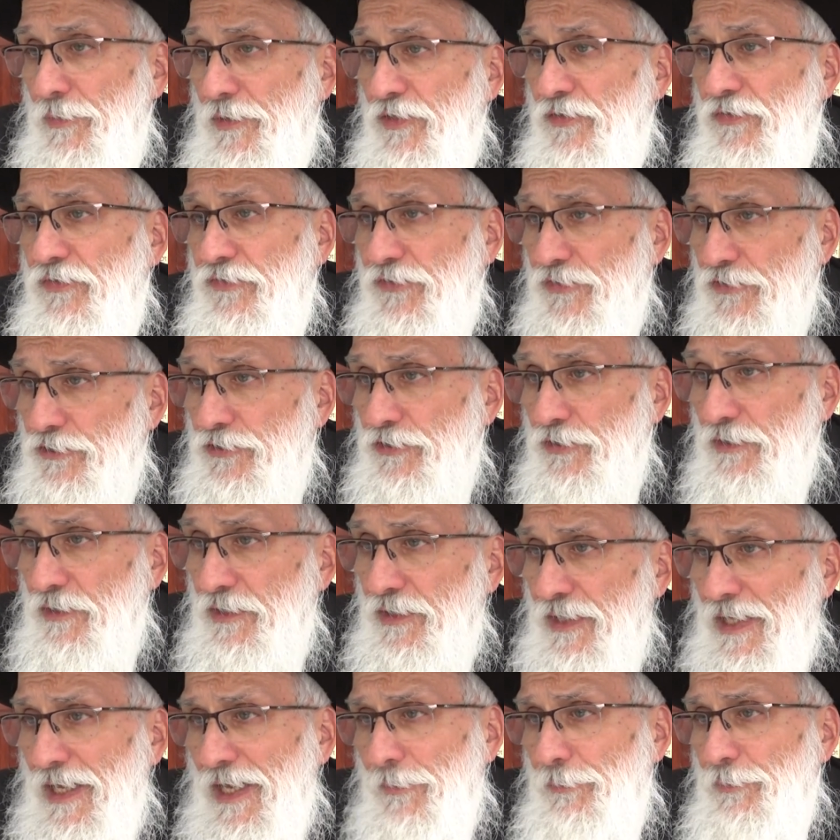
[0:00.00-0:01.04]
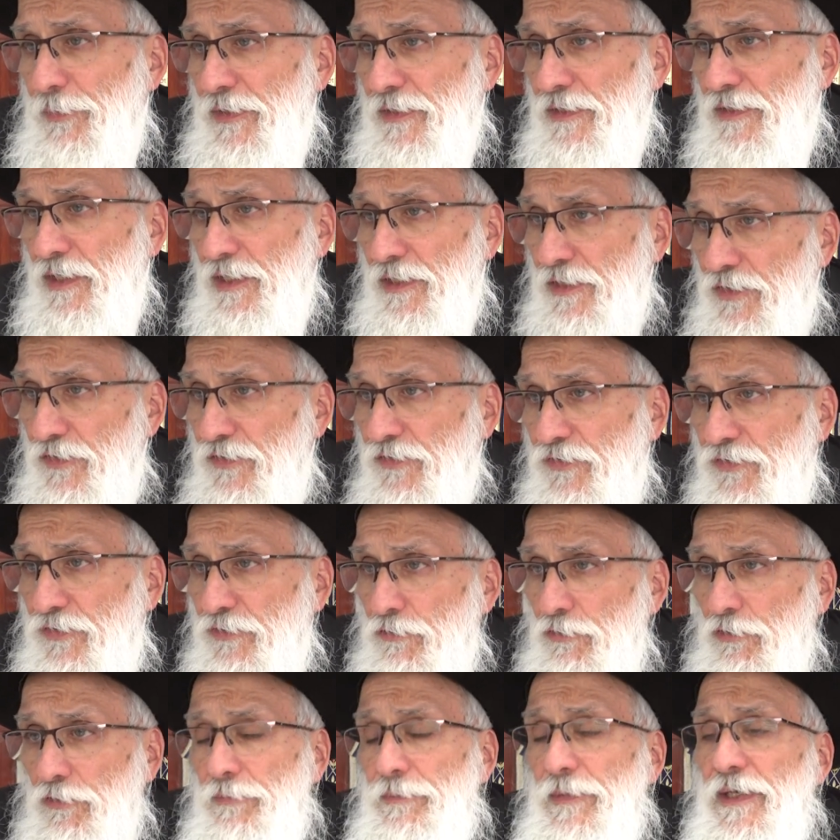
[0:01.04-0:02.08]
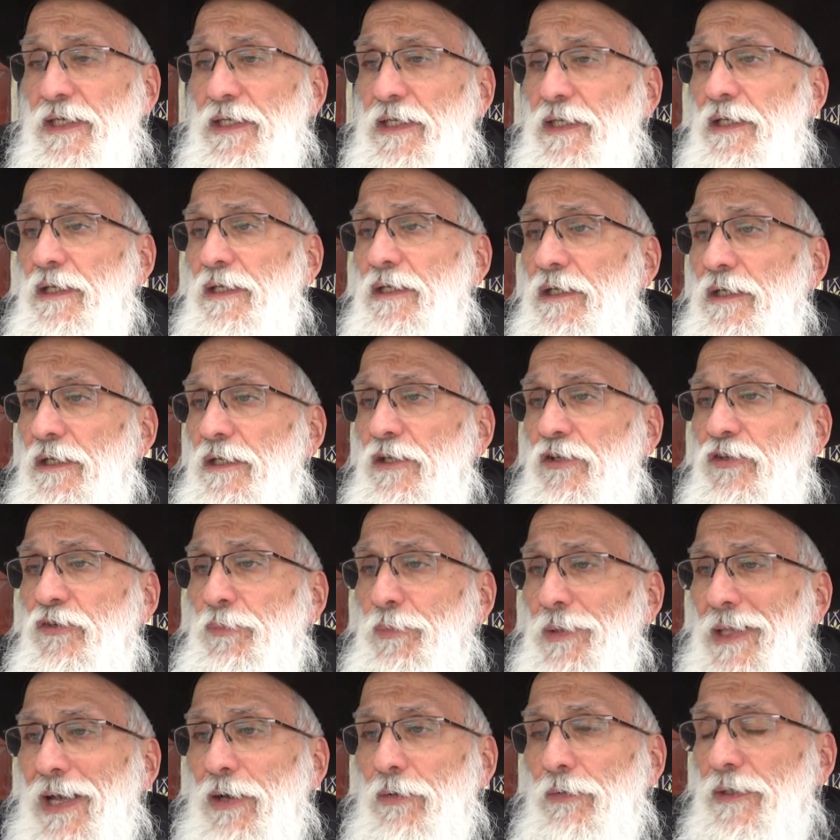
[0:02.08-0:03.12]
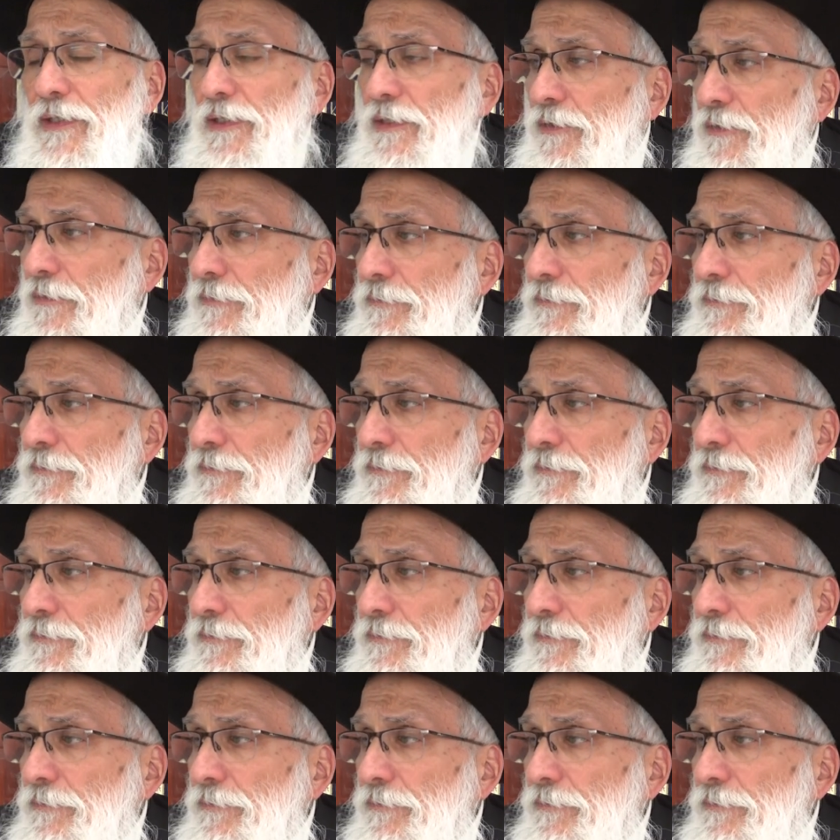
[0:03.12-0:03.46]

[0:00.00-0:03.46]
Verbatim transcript: but it's for sure going to happen, then it's called making. Uh, it's plowing.